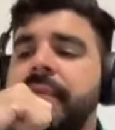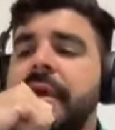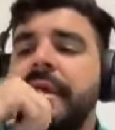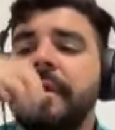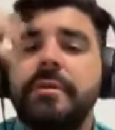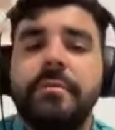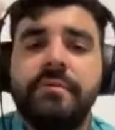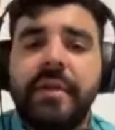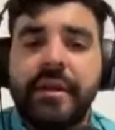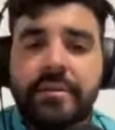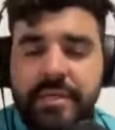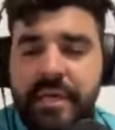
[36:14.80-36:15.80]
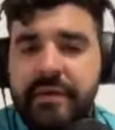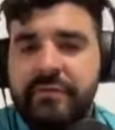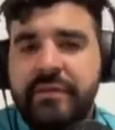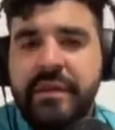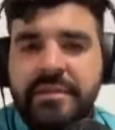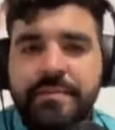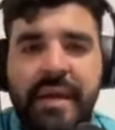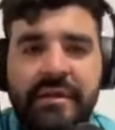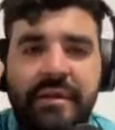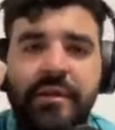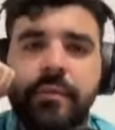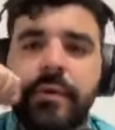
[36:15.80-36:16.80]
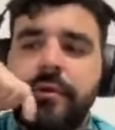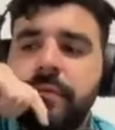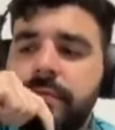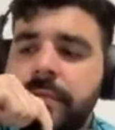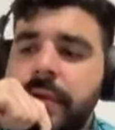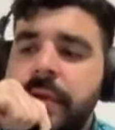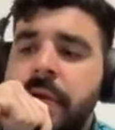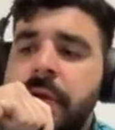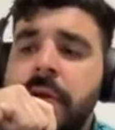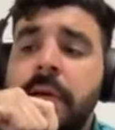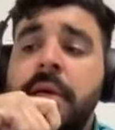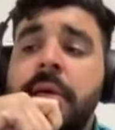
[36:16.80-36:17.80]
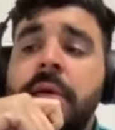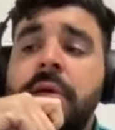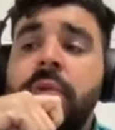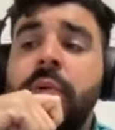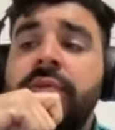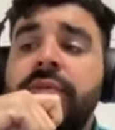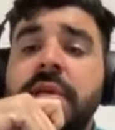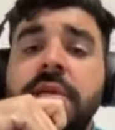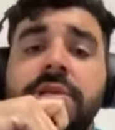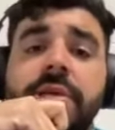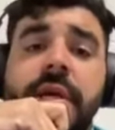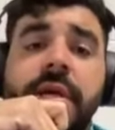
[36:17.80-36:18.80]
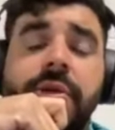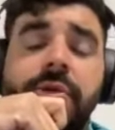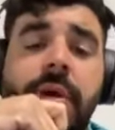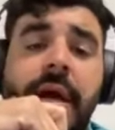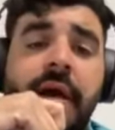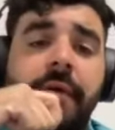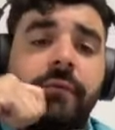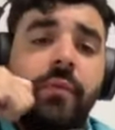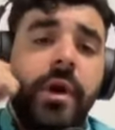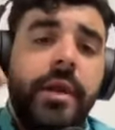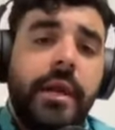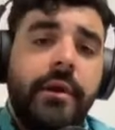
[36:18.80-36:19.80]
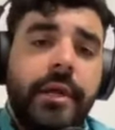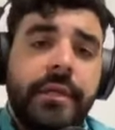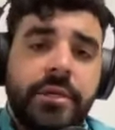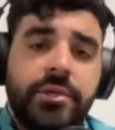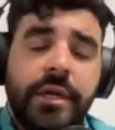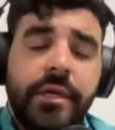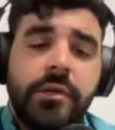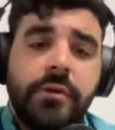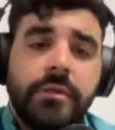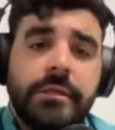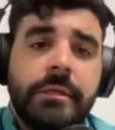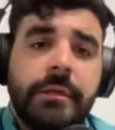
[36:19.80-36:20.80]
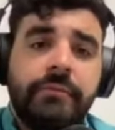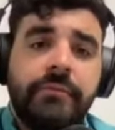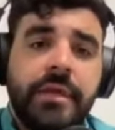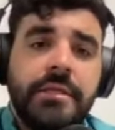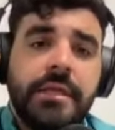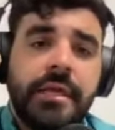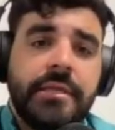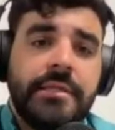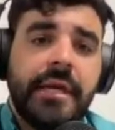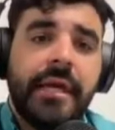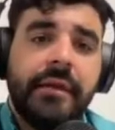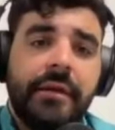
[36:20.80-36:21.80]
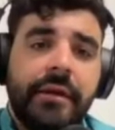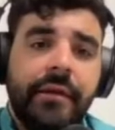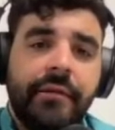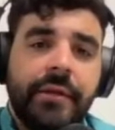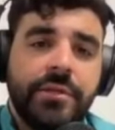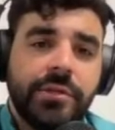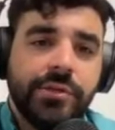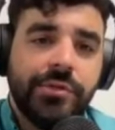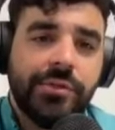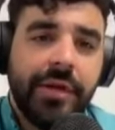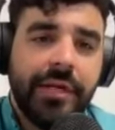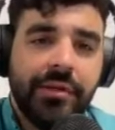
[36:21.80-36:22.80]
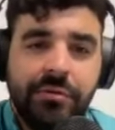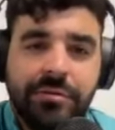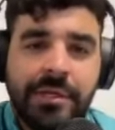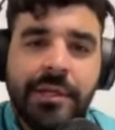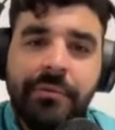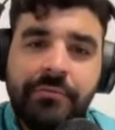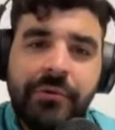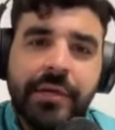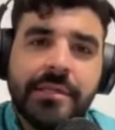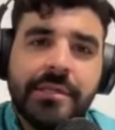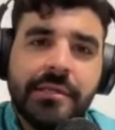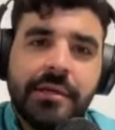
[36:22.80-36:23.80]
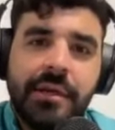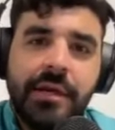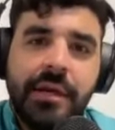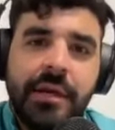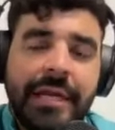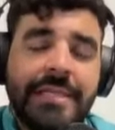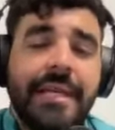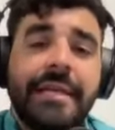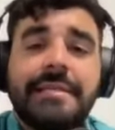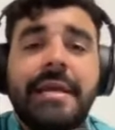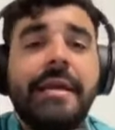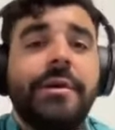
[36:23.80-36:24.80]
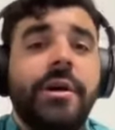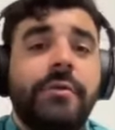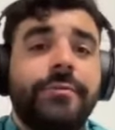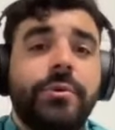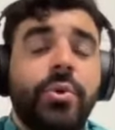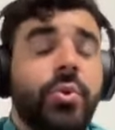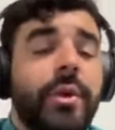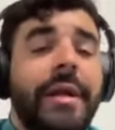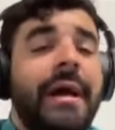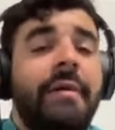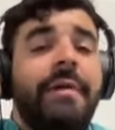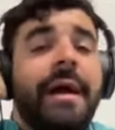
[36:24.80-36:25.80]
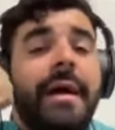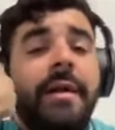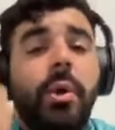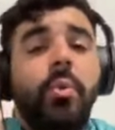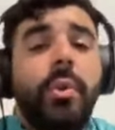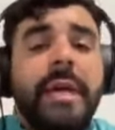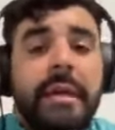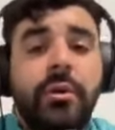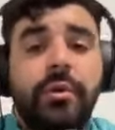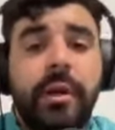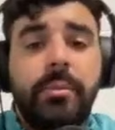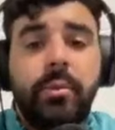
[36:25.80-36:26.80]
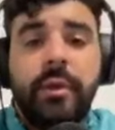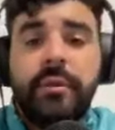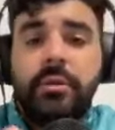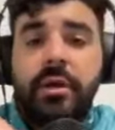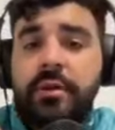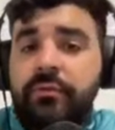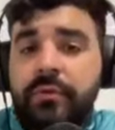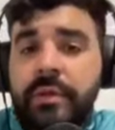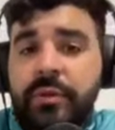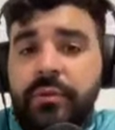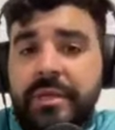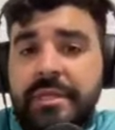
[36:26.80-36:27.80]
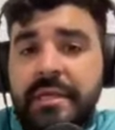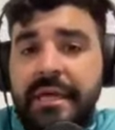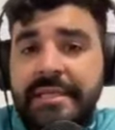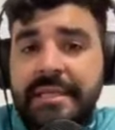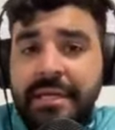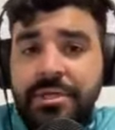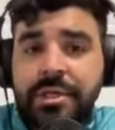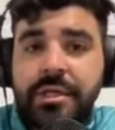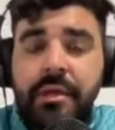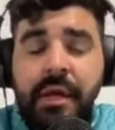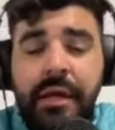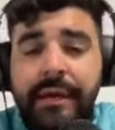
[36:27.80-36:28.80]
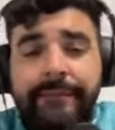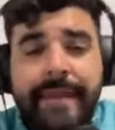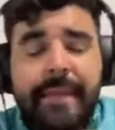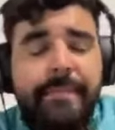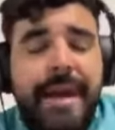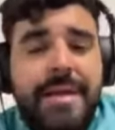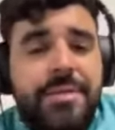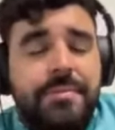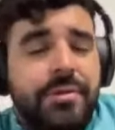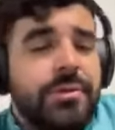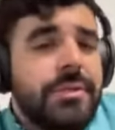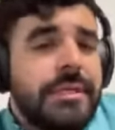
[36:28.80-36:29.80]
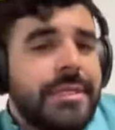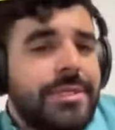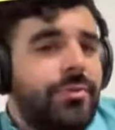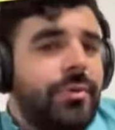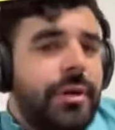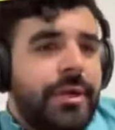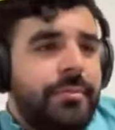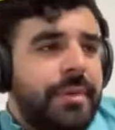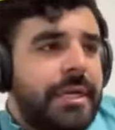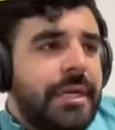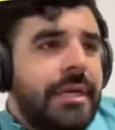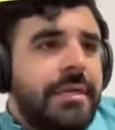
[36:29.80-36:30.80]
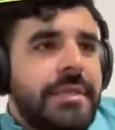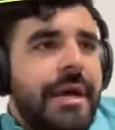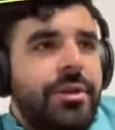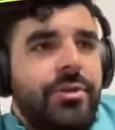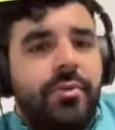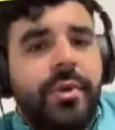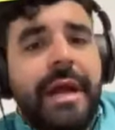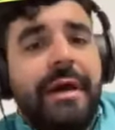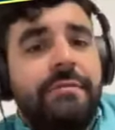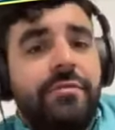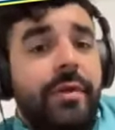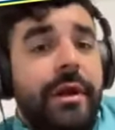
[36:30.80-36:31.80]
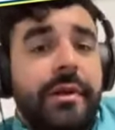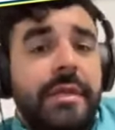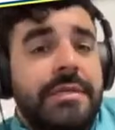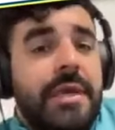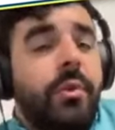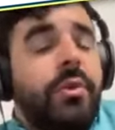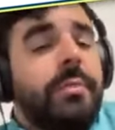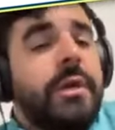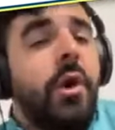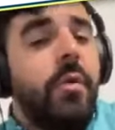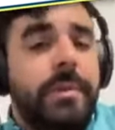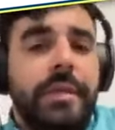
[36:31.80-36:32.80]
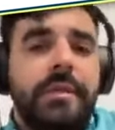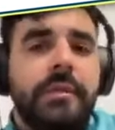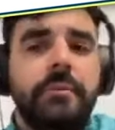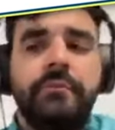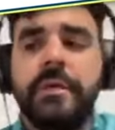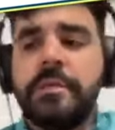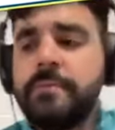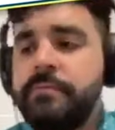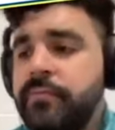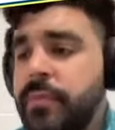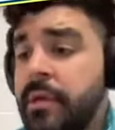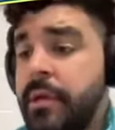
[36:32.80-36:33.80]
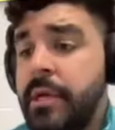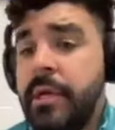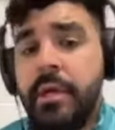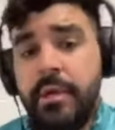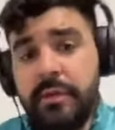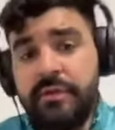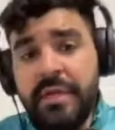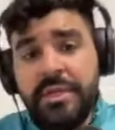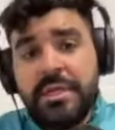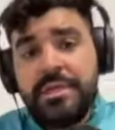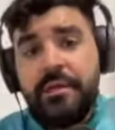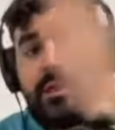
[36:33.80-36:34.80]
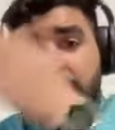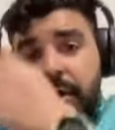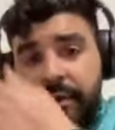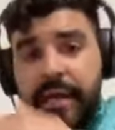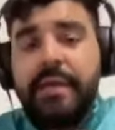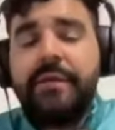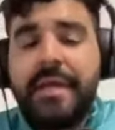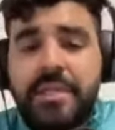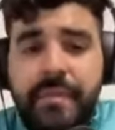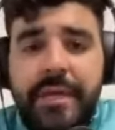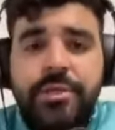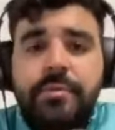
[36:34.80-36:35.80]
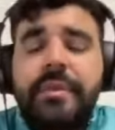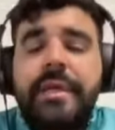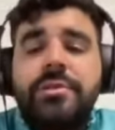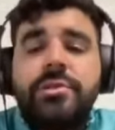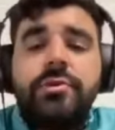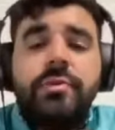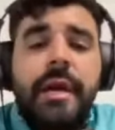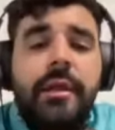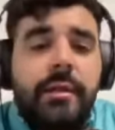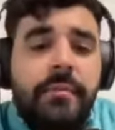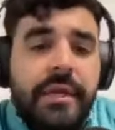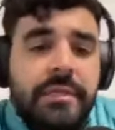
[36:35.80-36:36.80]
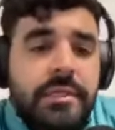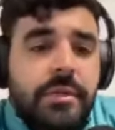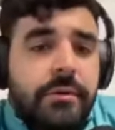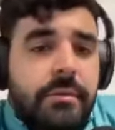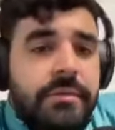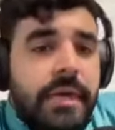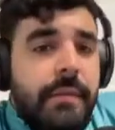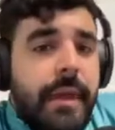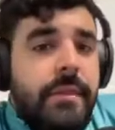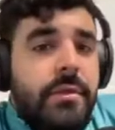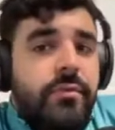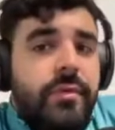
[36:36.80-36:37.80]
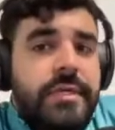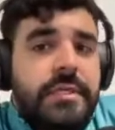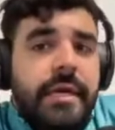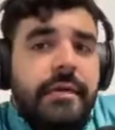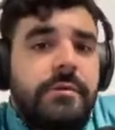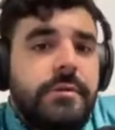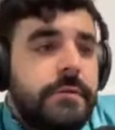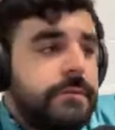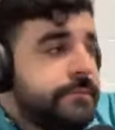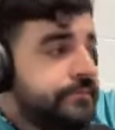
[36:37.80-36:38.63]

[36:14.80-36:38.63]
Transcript: And in Tiger's case, like smack down the middle. With DJ, you have one area that's trying to close the club face and a second area that's also trying to close the club face. It's like saying a golfer who would have had a weak grip with a lot of lead wrist extension. That matchup usually doesn't work because now you would have two areas that would be opening the club face. DJ is on the other end of that spectrum. He has two elements, the grip type and the wrist angles,